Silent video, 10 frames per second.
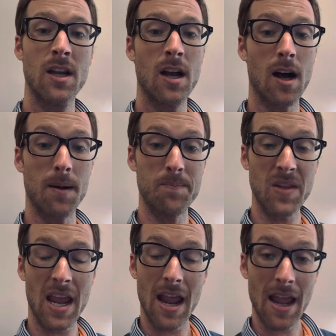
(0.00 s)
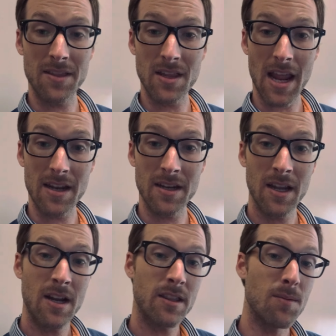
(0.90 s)
And
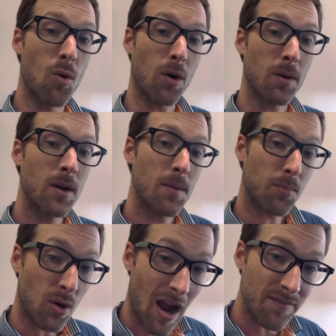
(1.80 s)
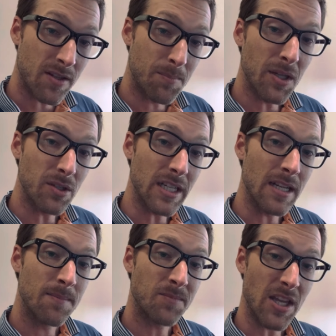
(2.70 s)
the more profitability
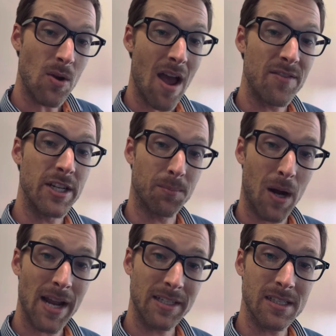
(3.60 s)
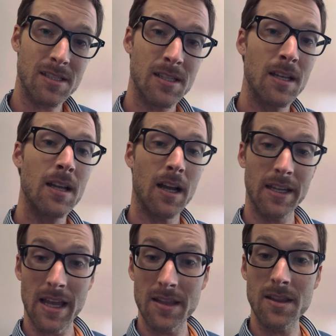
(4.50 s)
that you have in your practice,
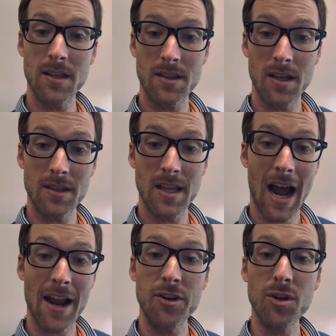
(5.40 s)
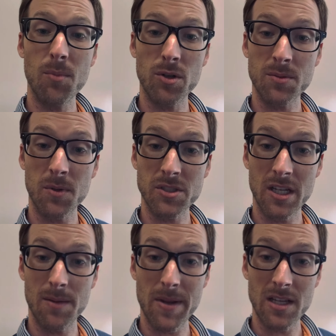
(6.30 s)
again, the higher your multiple is going
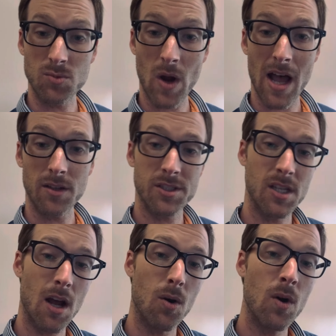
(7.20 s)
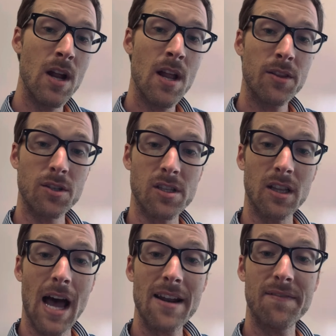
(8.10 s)
to be as well. So there's a
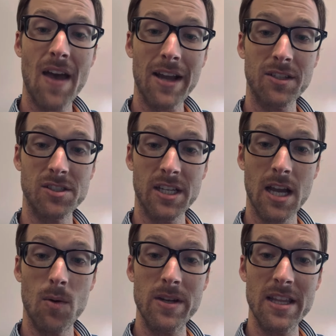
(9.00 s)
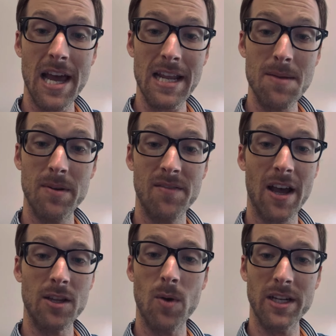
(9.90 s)
lot of factors that go into that EBITDA
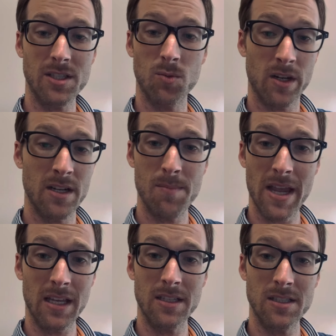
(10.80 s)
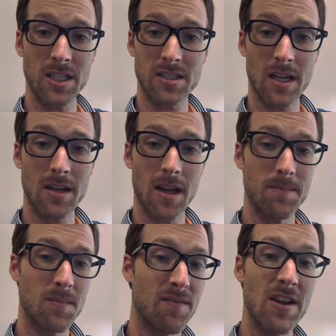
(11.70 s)
valuation. We're going to make a
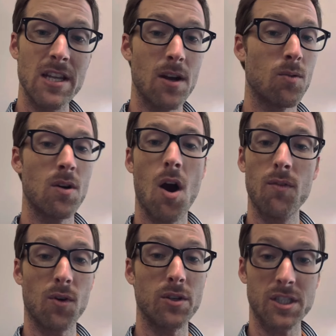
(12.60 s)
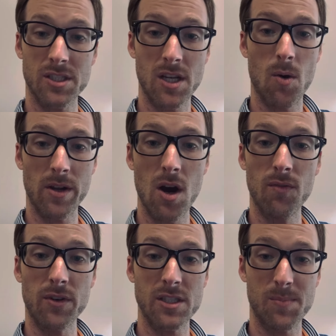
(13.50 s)
video overall just going
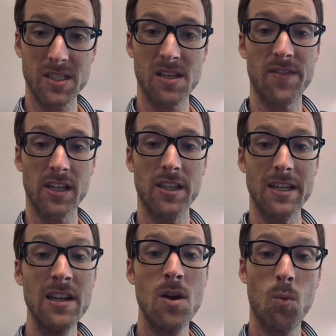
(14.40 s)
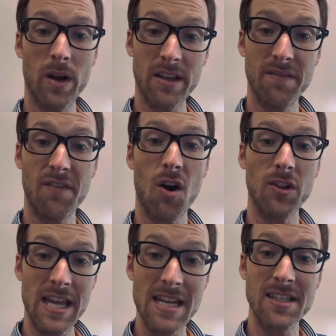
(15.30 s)
over specifically what can fall
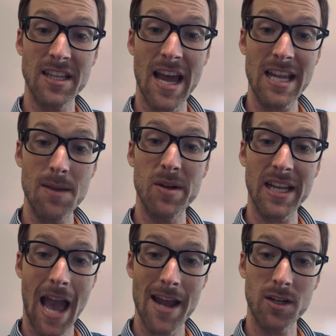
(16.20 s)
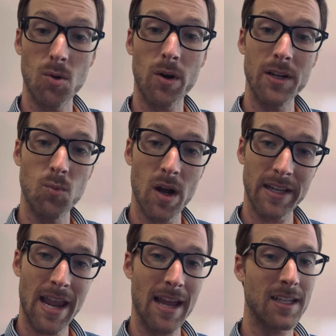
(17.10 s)
into that EBITDA category and what
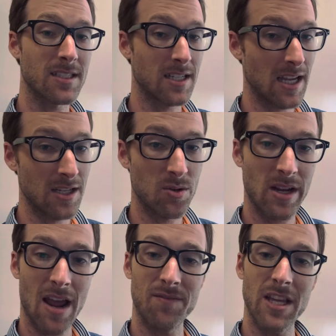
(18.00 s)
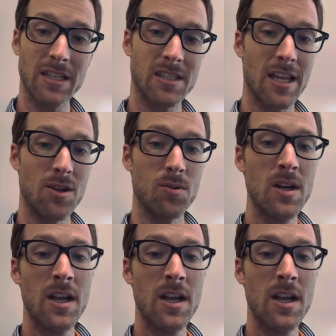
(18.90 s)
can't, because again, you can have things that you